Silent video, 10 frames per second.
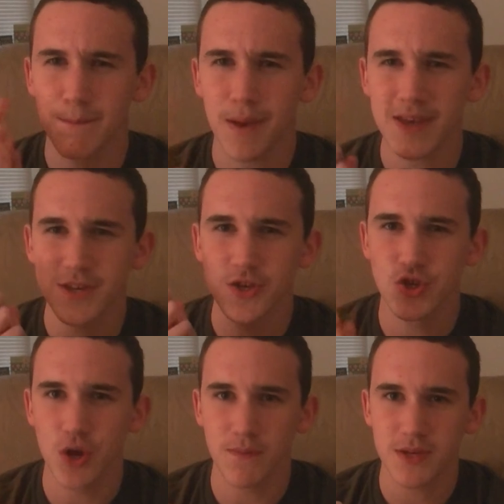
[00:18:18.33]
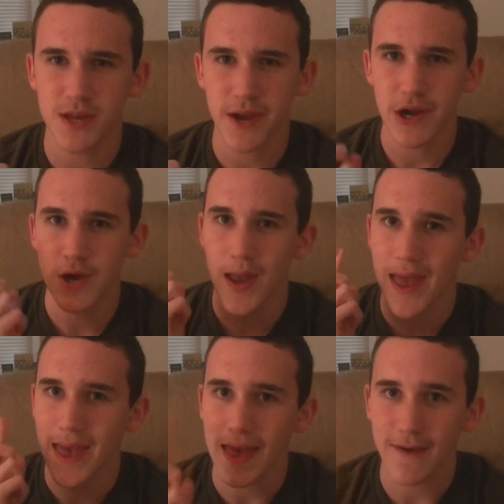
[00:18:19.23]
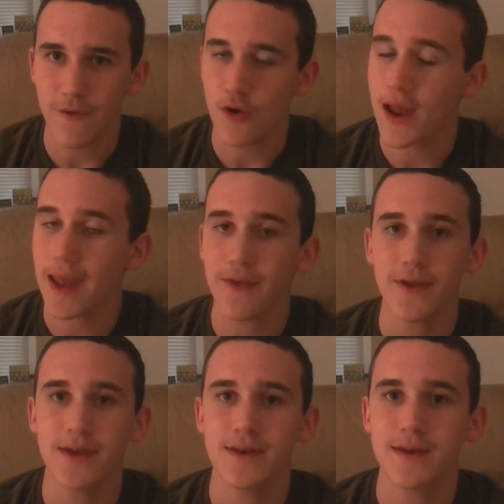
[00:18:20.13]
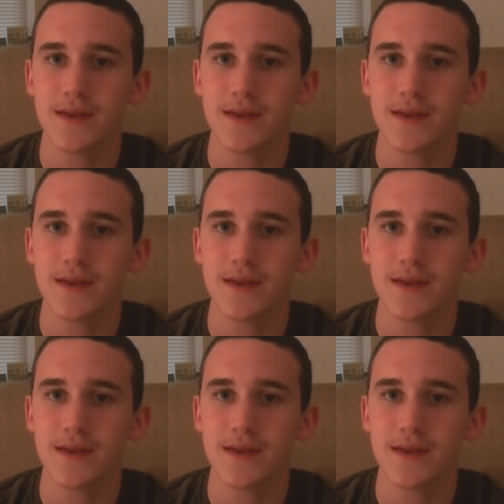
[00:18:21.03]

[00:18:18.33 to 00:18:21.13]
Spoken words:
best jump scare ever. Alien,